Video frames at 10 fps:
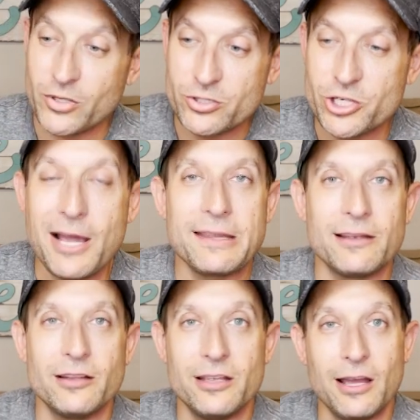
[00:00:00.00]

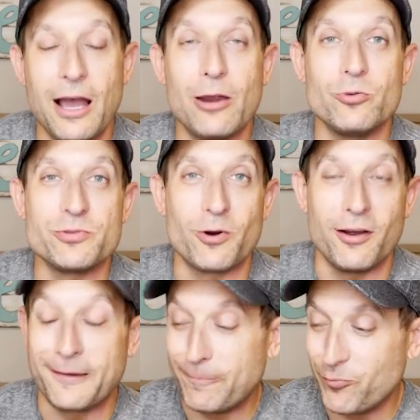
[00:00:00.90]
shockingly, I was
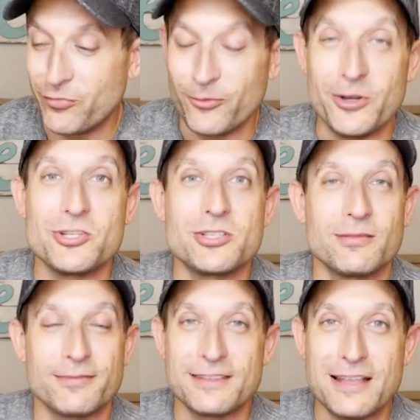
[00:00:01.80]
wrong, which
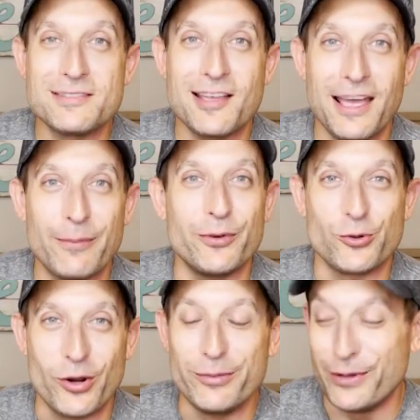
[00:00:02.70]
tends to happen
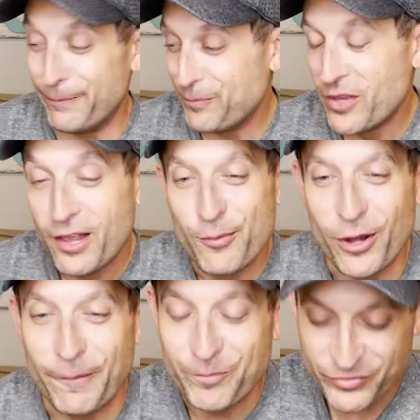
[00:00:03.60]
quite a bit.
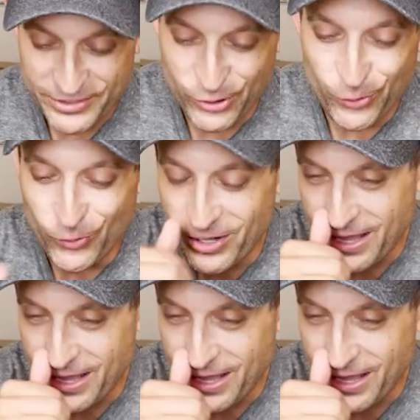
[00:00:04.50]
But so what